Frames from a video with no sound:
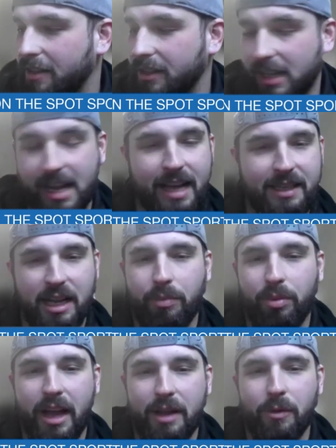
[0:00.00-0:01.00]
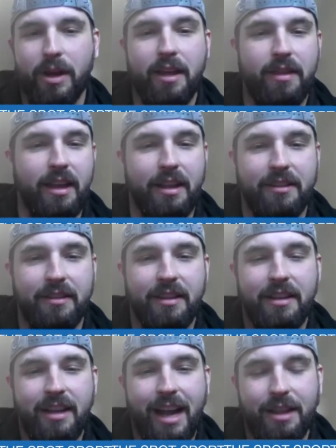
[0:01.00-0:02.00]
the guys I played with, and
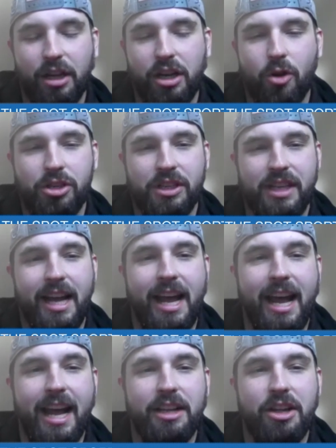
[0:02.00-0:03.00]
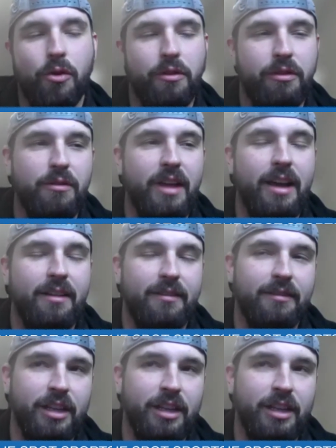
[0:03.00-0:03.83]
the coaches I had going through that,